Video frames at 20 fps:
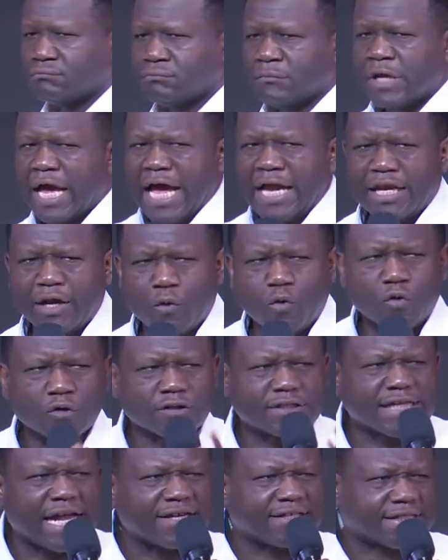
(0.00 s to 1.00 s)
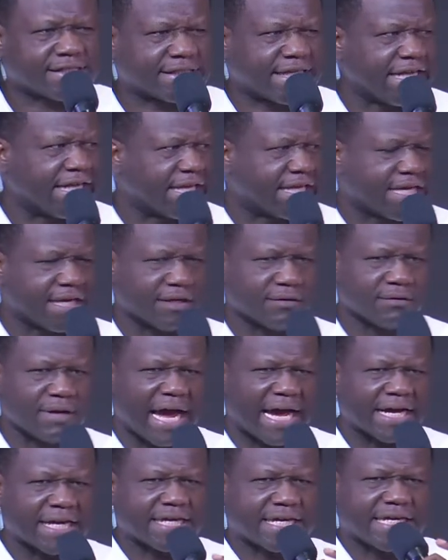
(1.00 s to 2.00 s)
And it will start stinking and
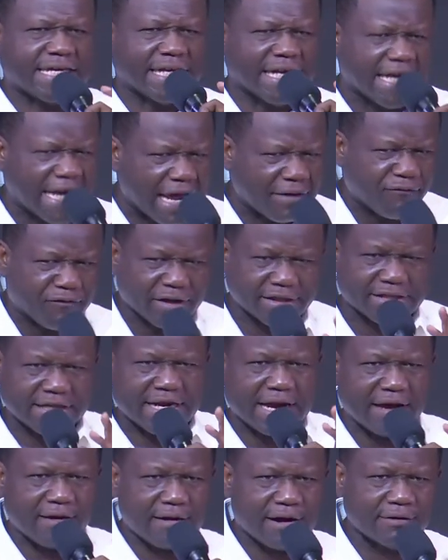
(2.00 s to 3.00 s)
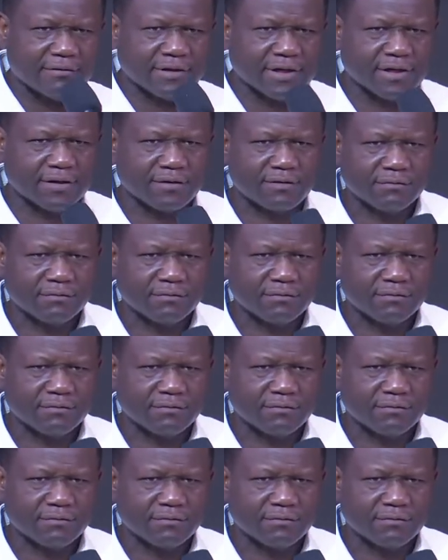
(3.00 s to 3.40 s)
killing everything around it.